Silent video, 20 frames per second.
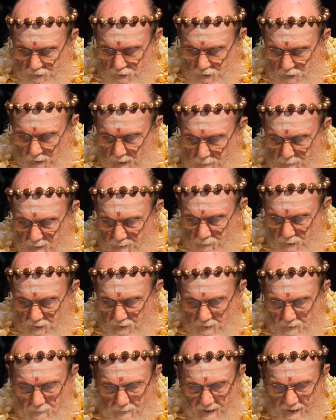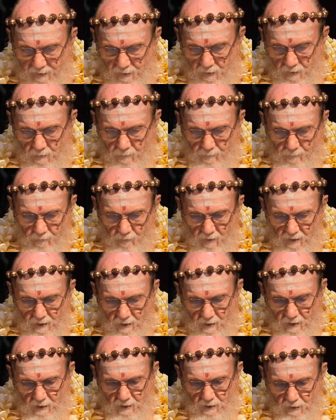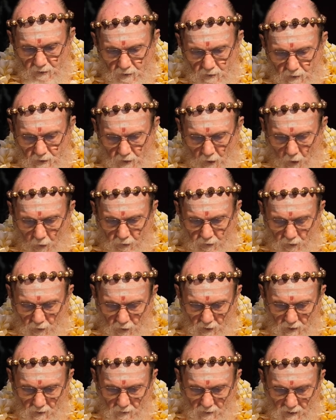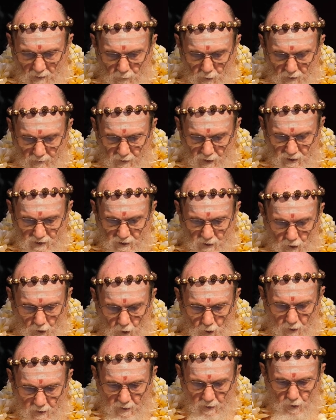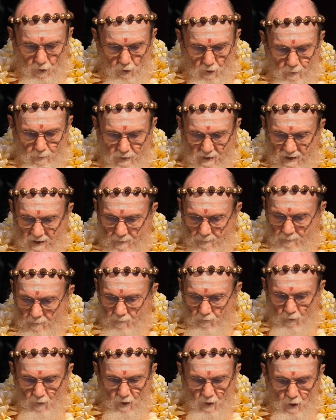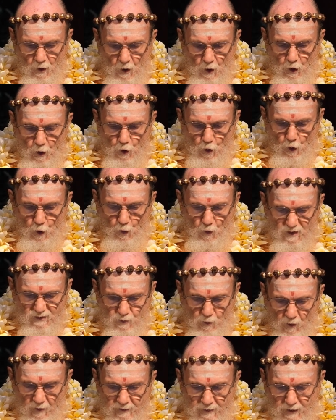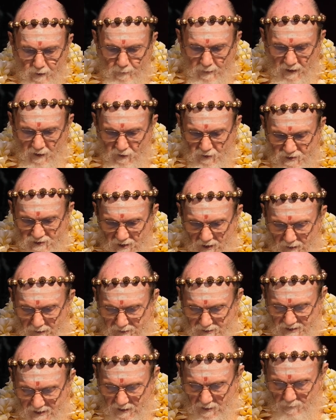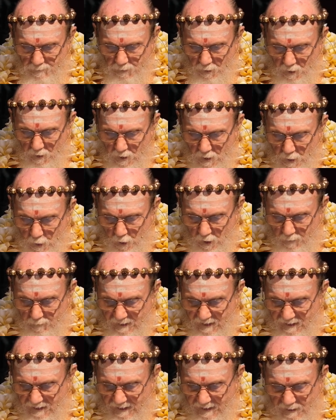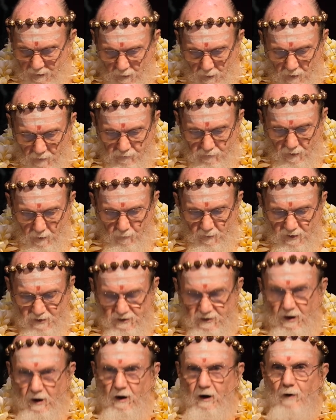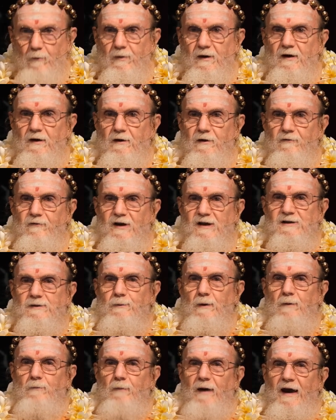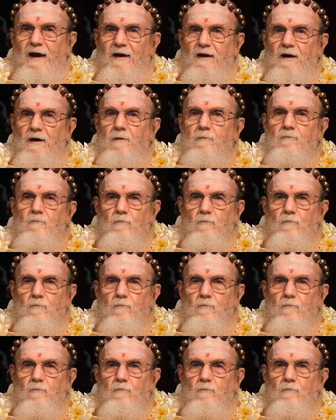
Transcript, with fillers: So I remember her mother talked to her a number of years ago in the Guru Peedam, who was worried about her son in Singapore who had been laid off from his job in investment banking.